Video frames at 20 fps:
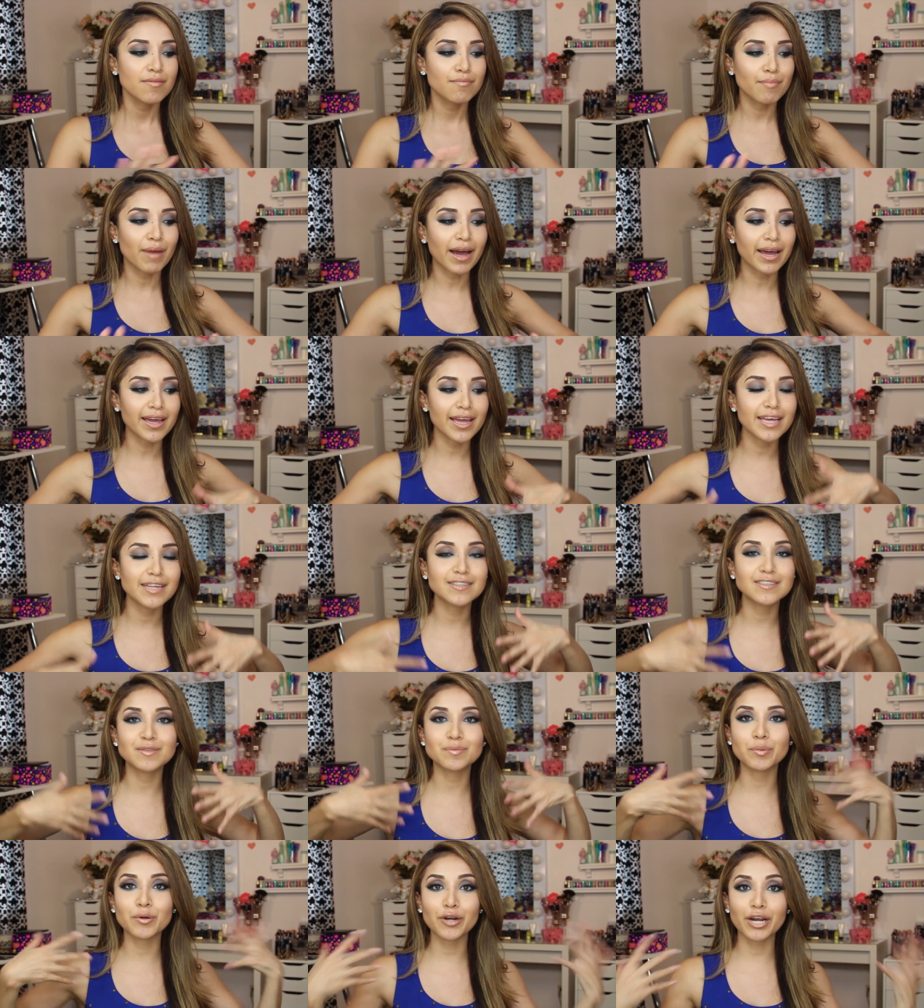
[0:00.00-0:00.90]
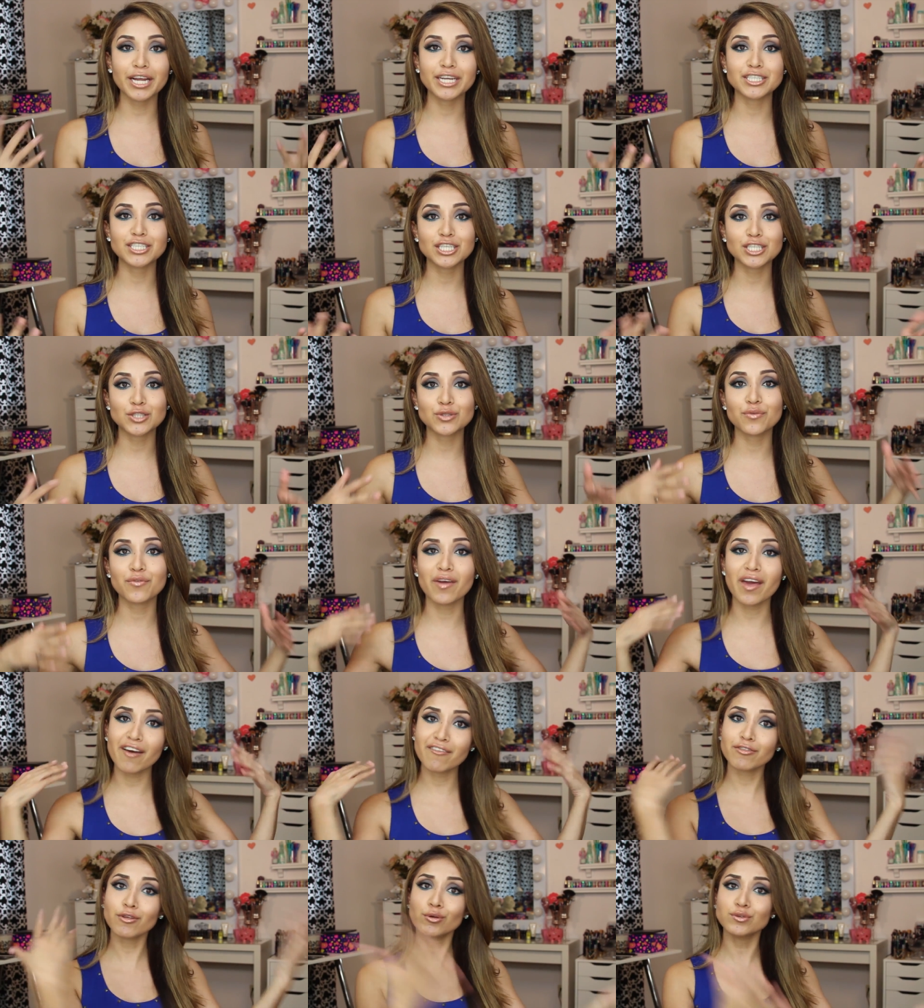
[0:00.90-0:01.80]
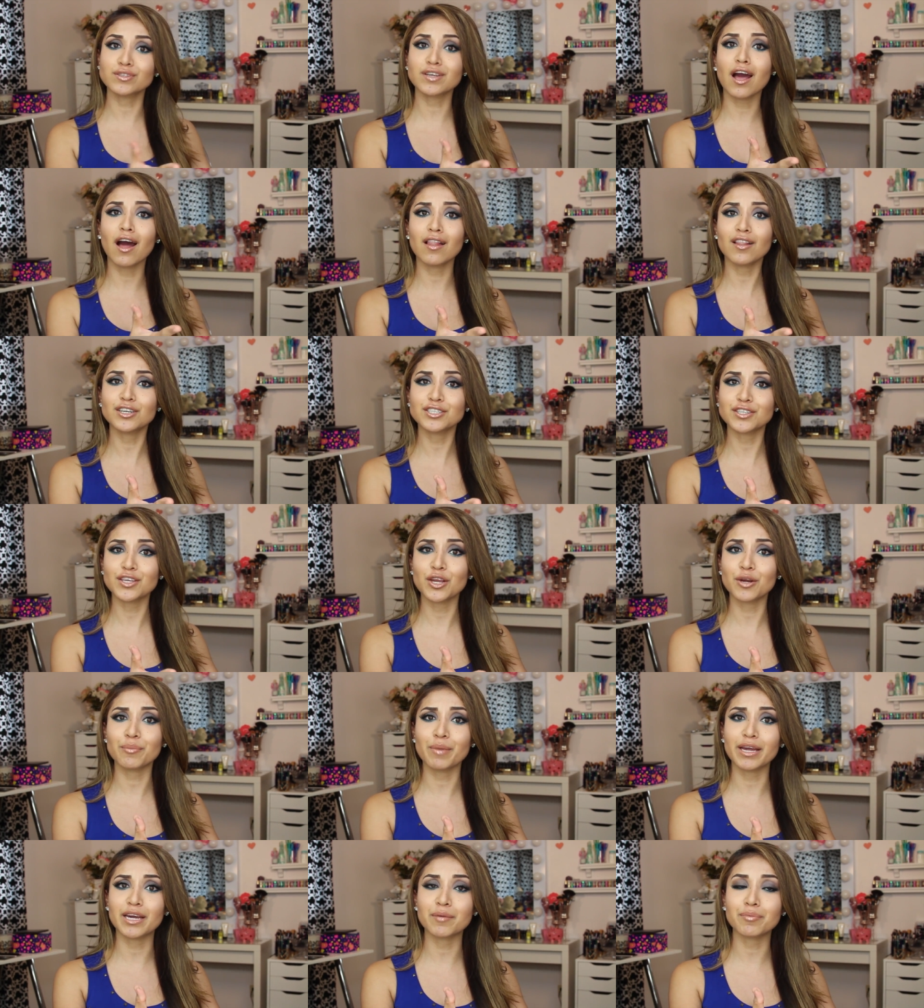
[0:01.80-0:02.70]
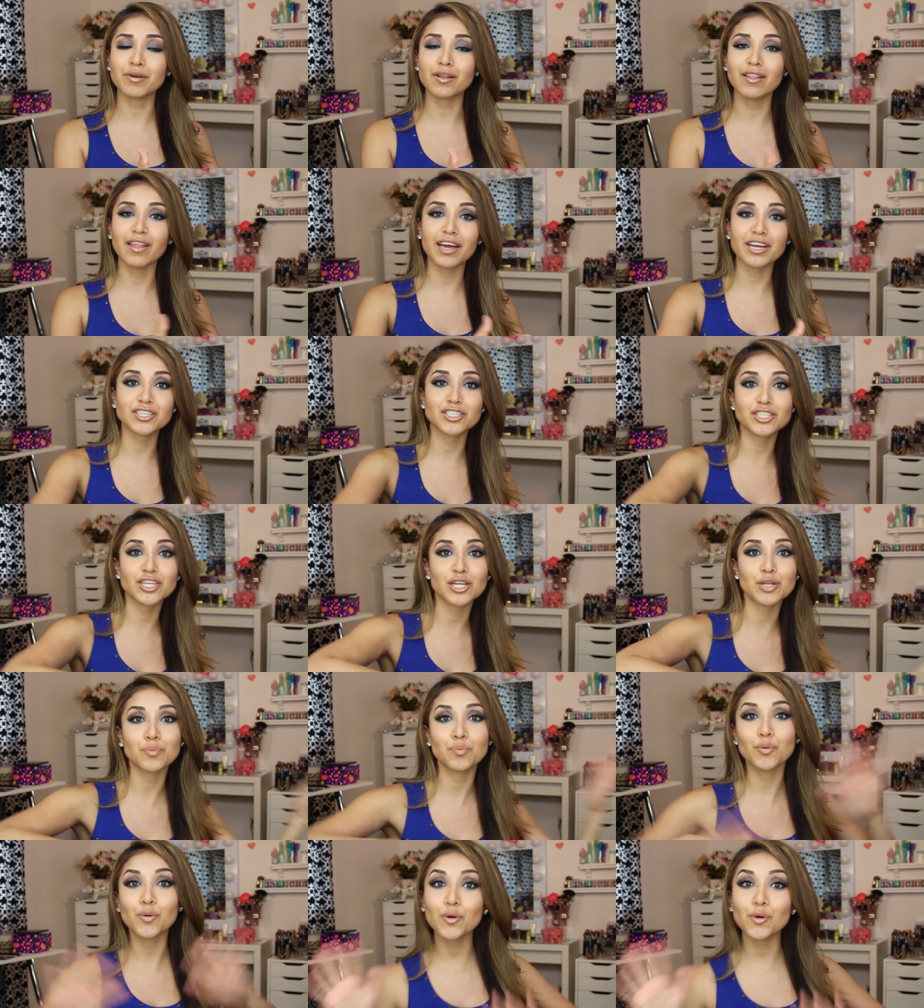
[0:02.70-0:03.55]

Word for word: my inspiration. So if you have those colors in your makeup collection,